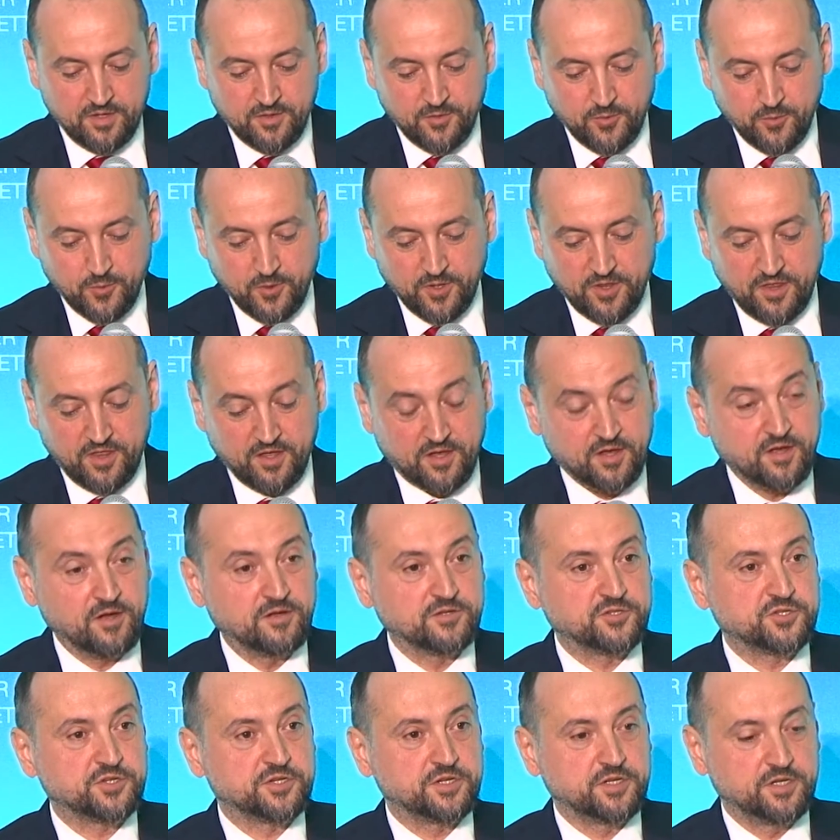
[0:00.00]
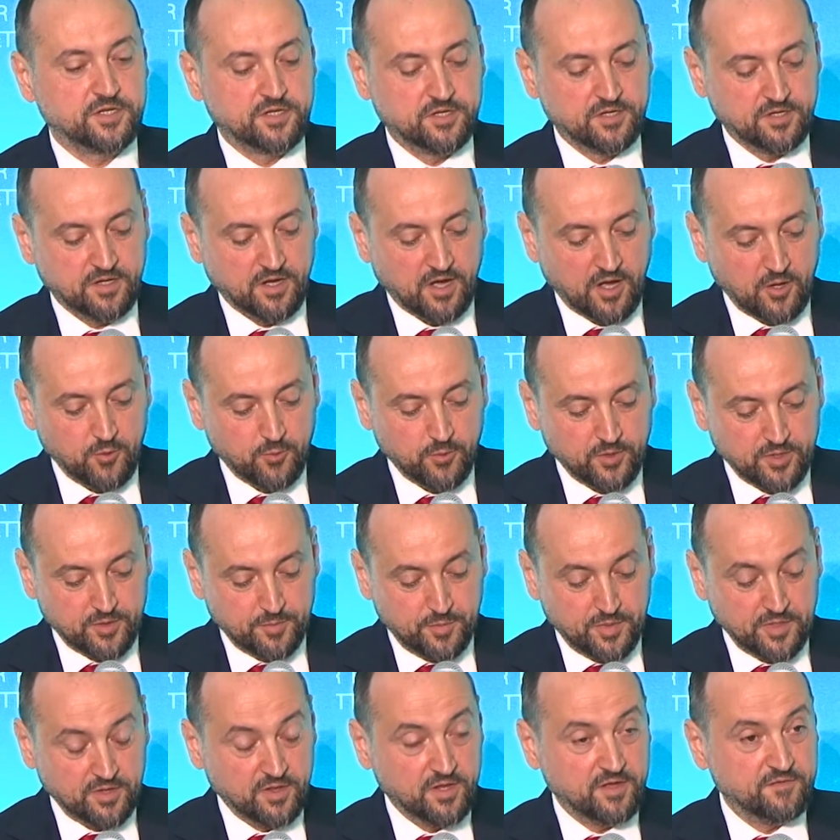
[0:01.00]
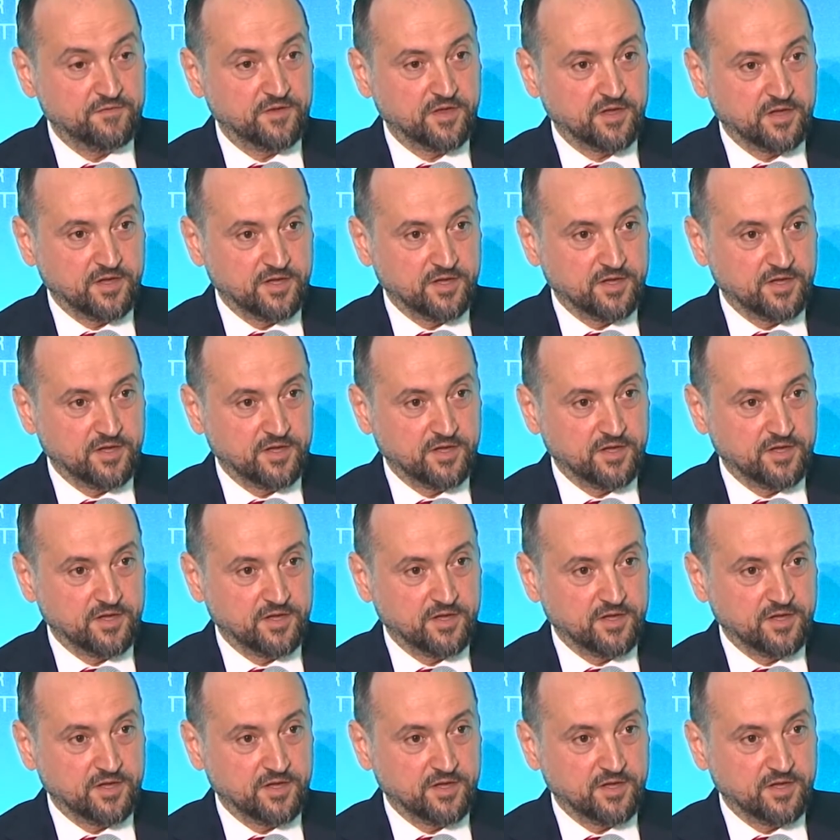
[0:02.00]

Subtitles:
what the country I would be living